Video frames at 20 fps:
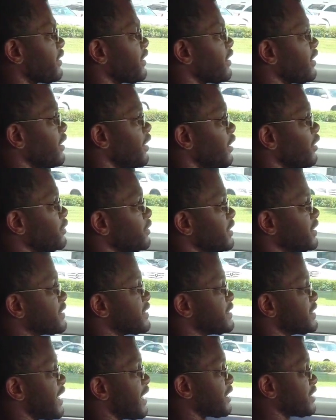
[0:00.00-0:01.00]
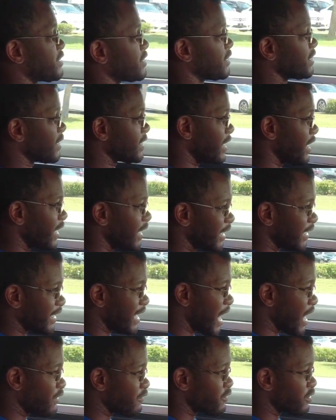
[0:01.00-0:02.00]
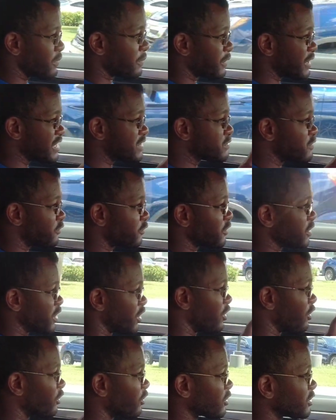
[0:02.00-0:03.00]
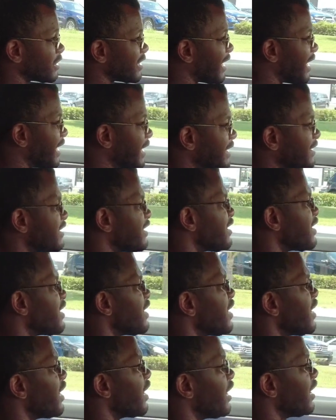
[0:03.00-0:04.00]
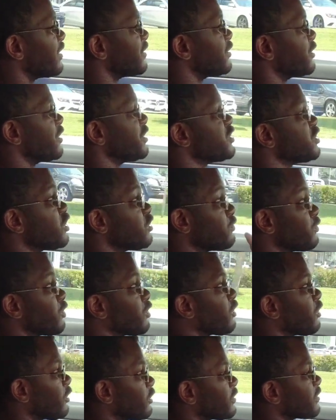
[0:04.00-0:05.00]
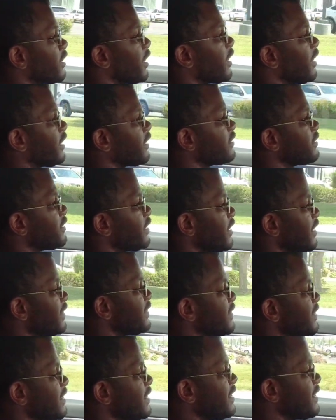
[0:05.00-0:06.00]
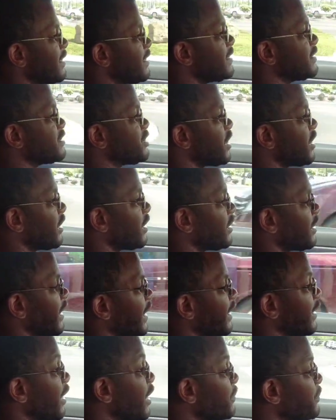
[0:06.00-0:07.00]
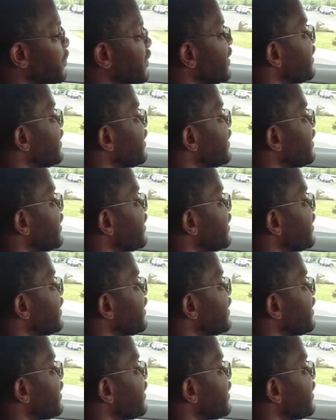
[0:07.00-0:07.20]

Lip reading: You know, this is actually kind of a replacement for the R-Line. There is no more R-Line in the Jetta lineup.